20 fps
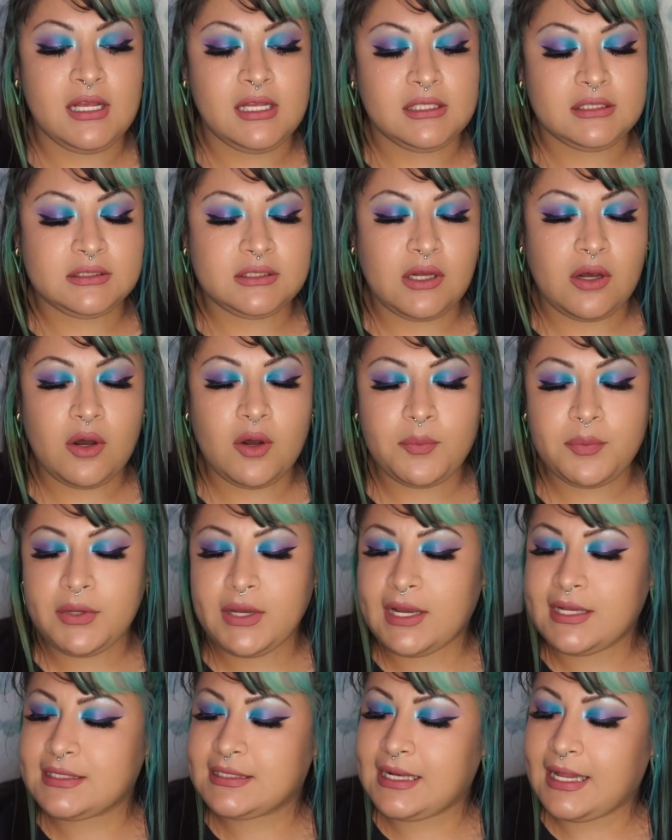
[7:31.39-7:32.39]
So I hope you
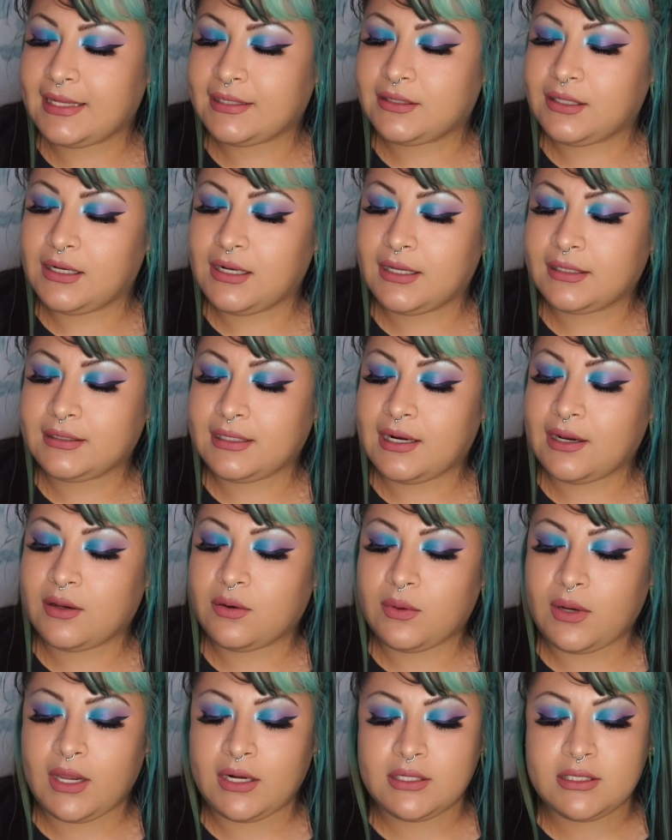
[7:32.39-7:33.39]
guys like the look that I
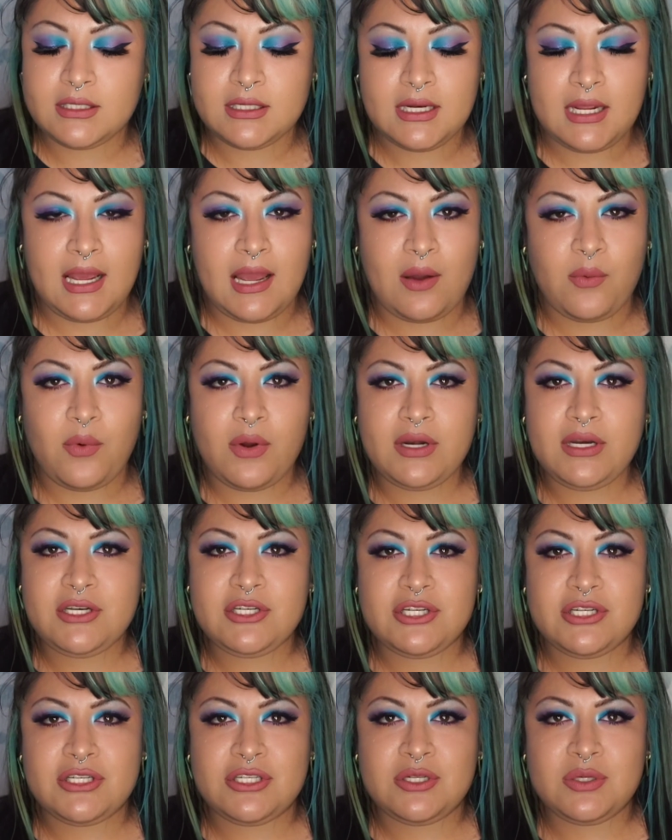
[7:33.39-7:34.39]
created today. I wanted
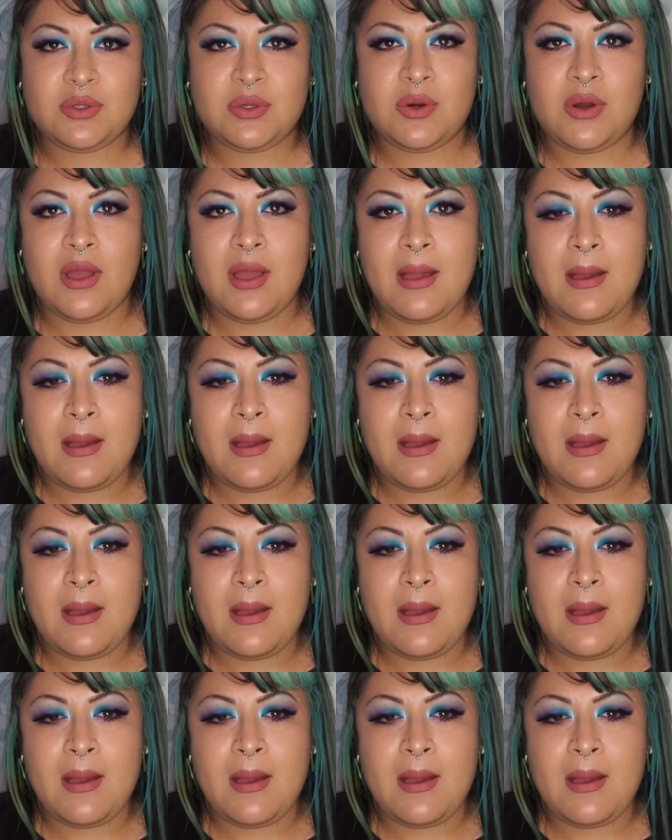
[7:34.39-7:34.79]
just to